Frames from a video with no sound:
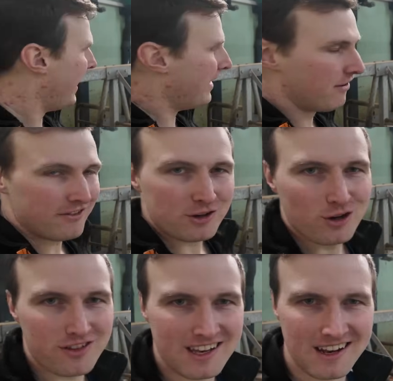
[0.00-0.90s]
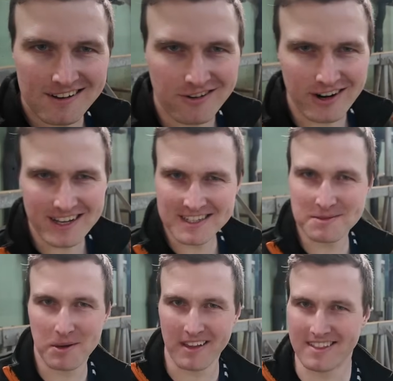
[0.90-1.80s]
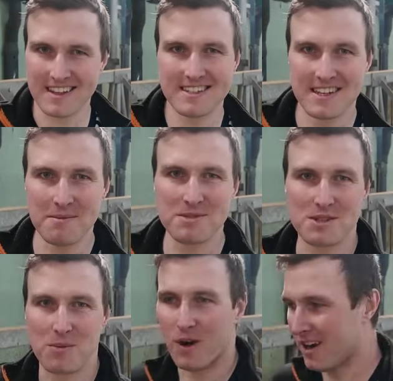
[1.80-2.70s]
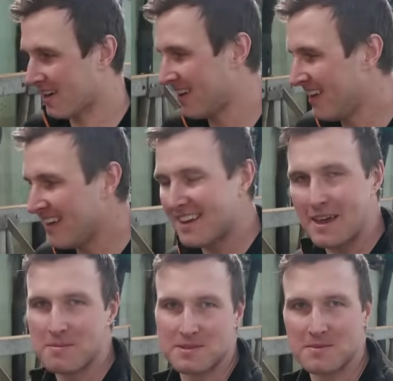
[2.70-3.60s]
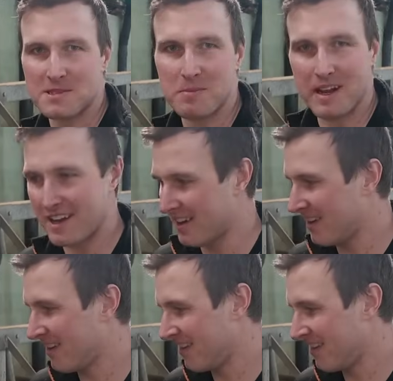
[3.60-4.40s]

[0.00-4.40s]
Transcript: I don't even know if they need grease, but this seems to work. Keeps them spinning